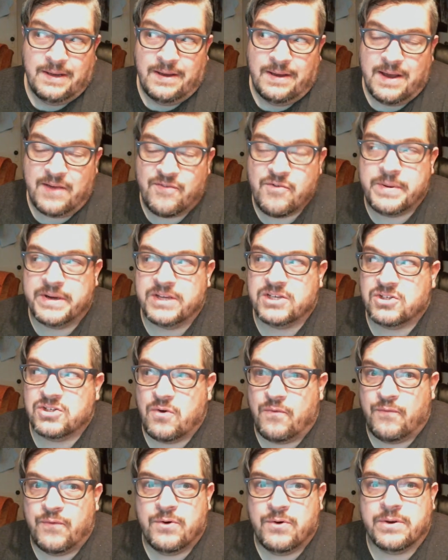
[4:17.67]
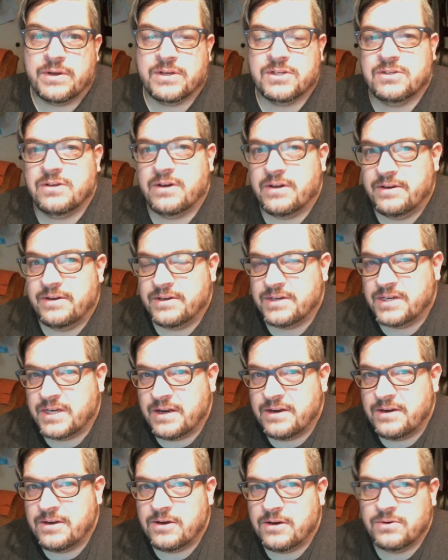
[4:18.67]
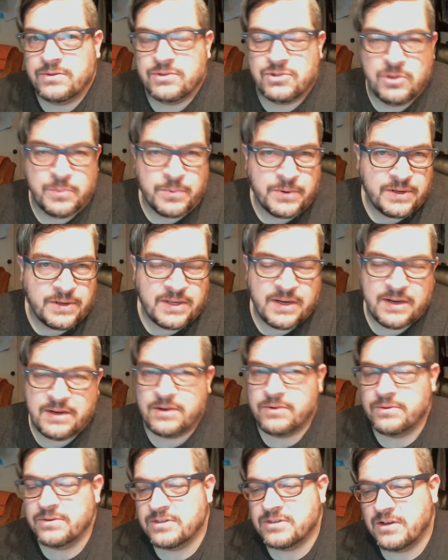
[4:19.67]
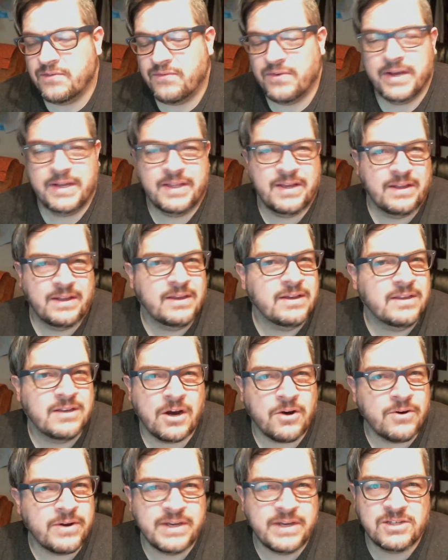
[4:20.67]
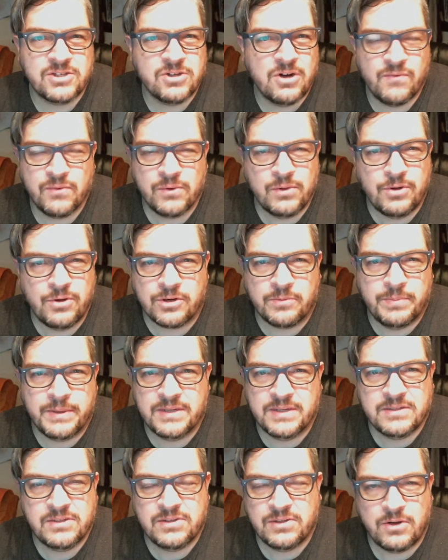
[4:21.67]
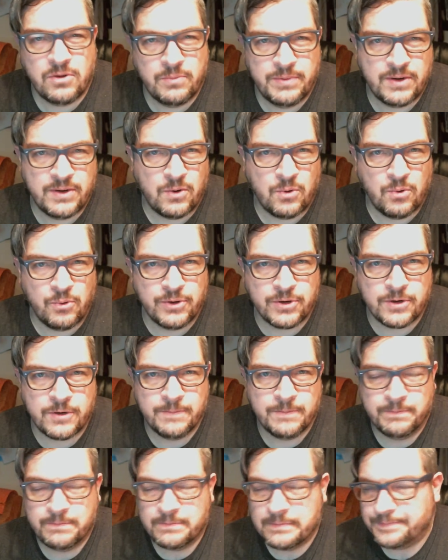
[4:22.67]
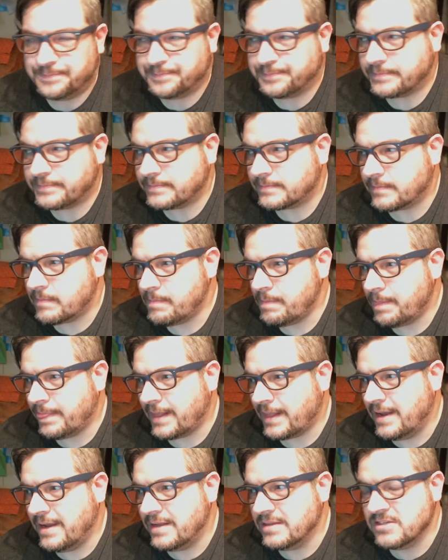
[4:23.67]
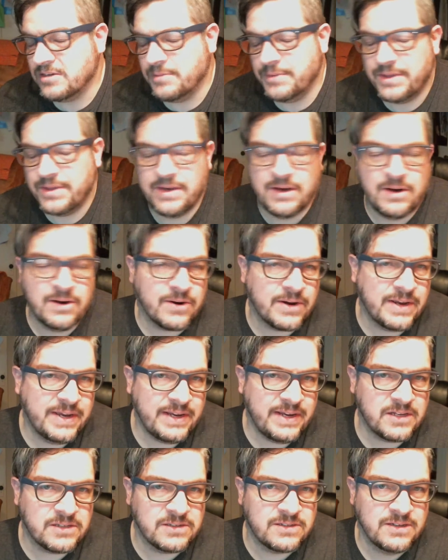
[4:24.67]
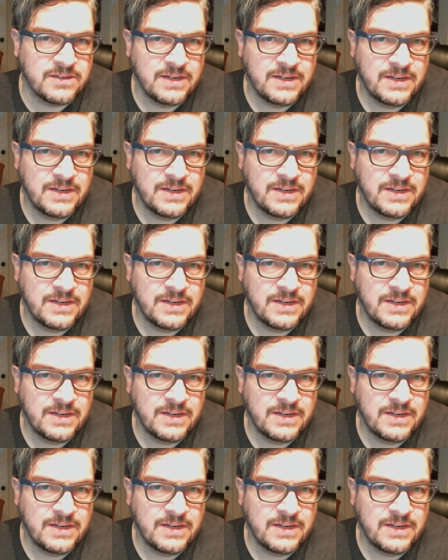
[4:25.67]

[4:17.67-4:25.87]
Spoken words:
everybody's so focused on Nintendo and Super Nintendo and stuff like that. The Atari gets overlooked because it's a little bit older, and some of the younger kids